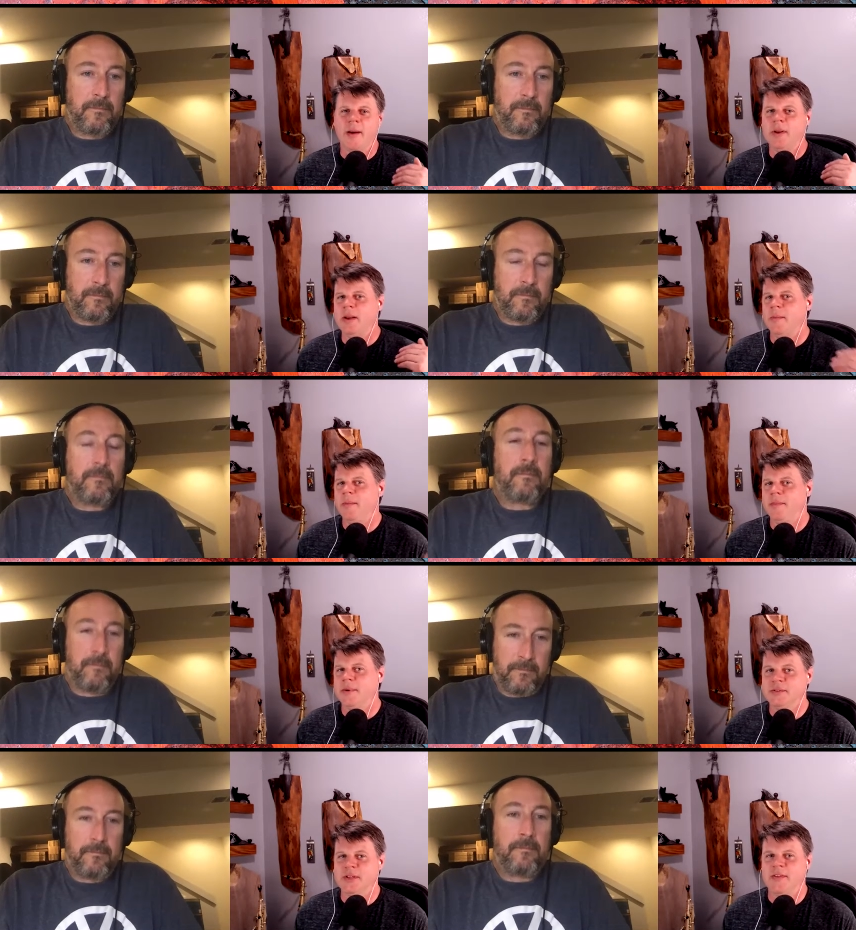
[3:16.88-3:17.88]
Speaker 1: I'm going to
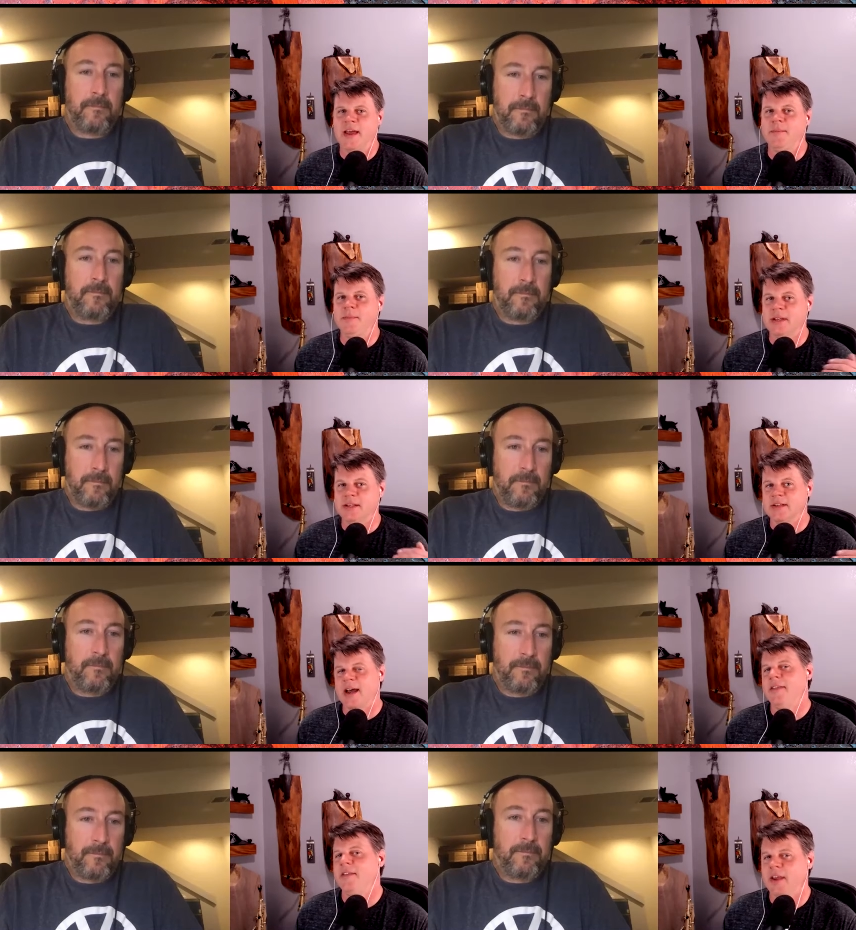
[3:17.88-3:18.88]
present that because
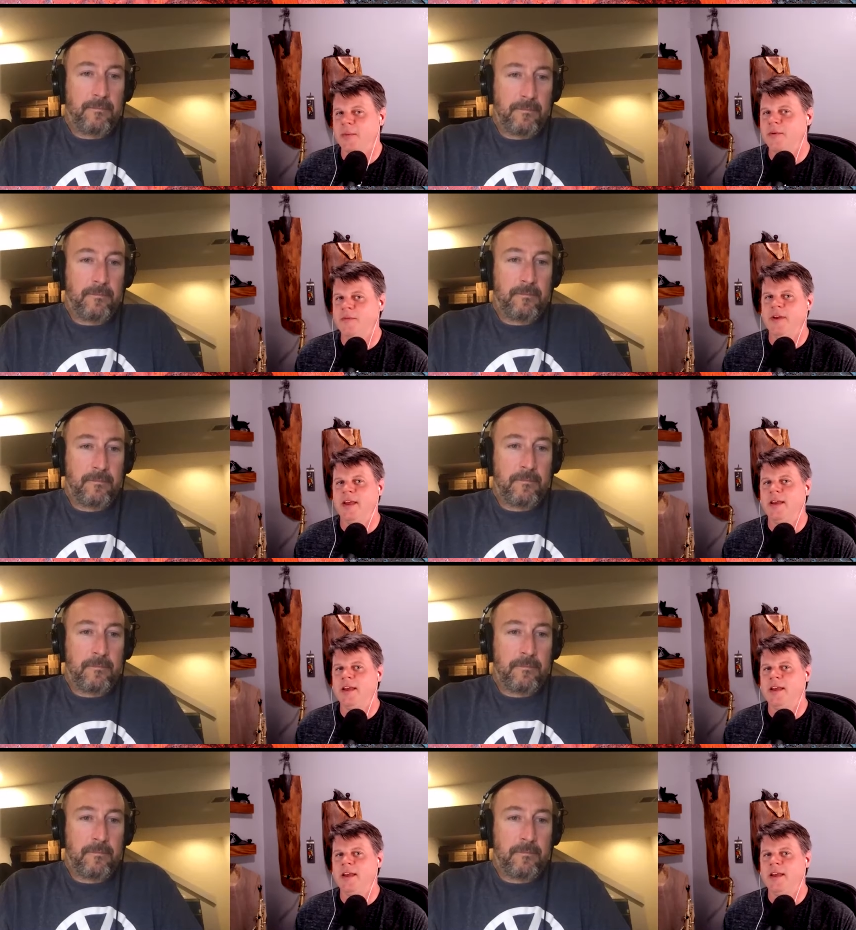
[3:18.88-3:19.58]
I think it will fit